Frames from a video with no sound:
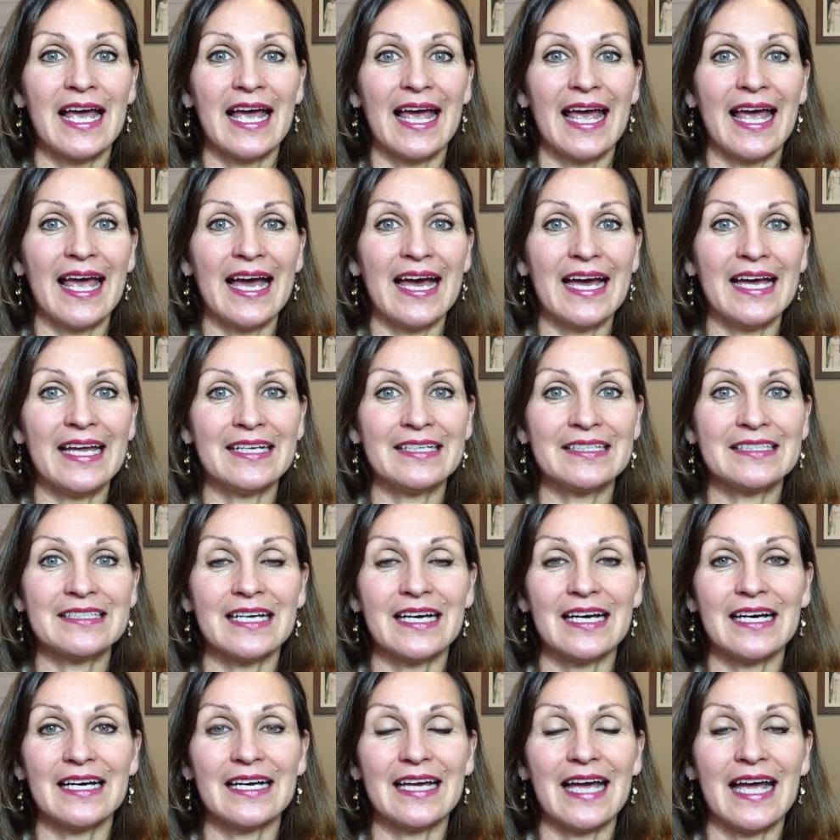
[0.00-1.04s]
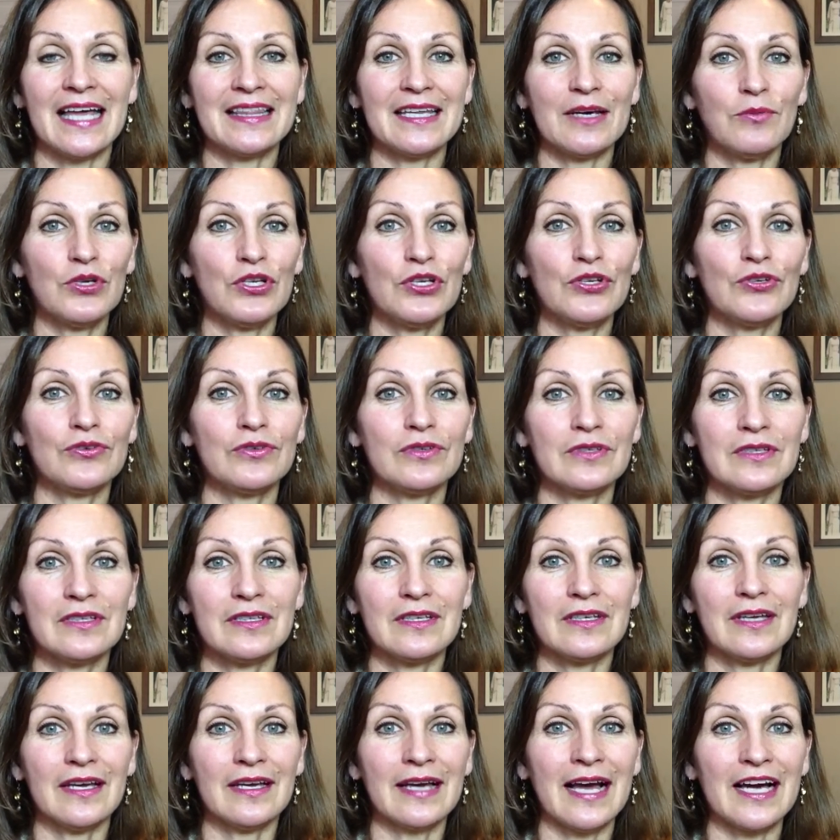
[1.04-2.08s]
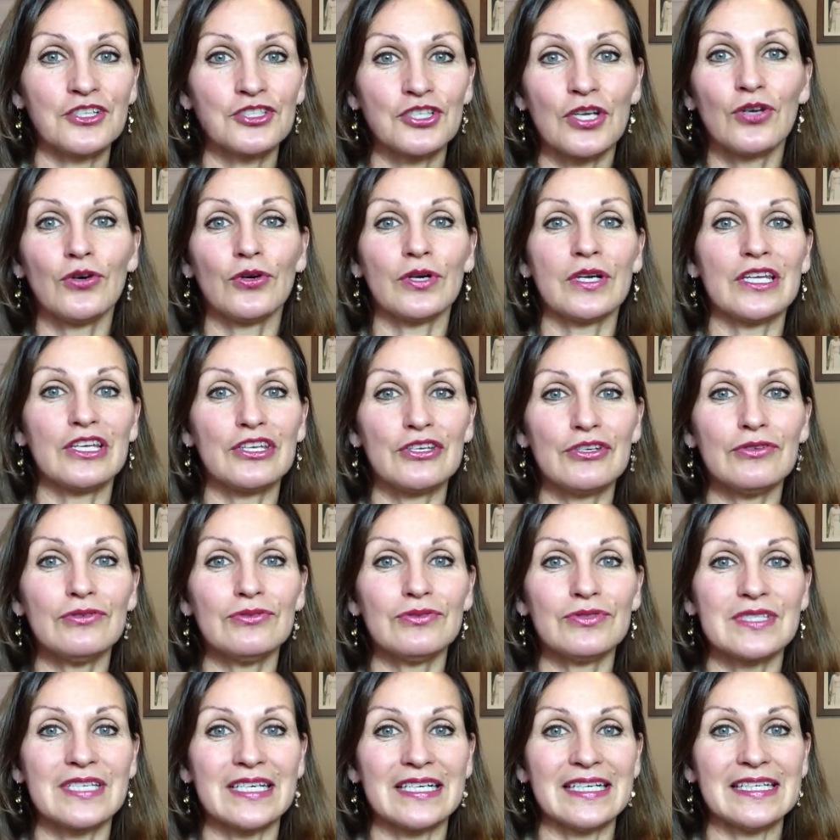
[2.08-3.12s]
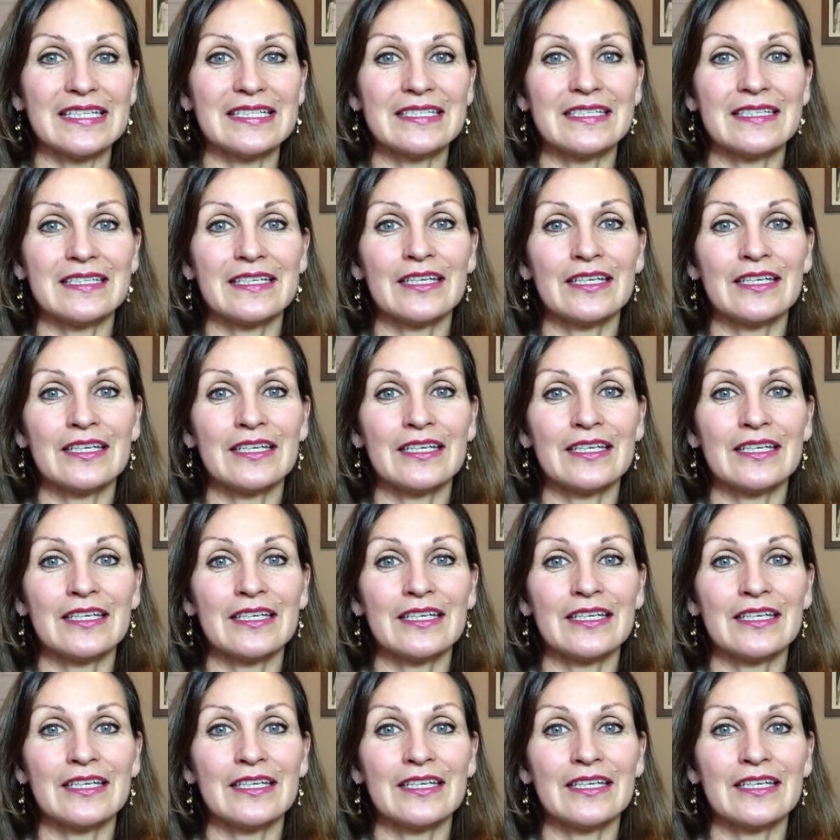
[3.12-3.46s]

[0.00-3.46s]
And then when you actually go to use it,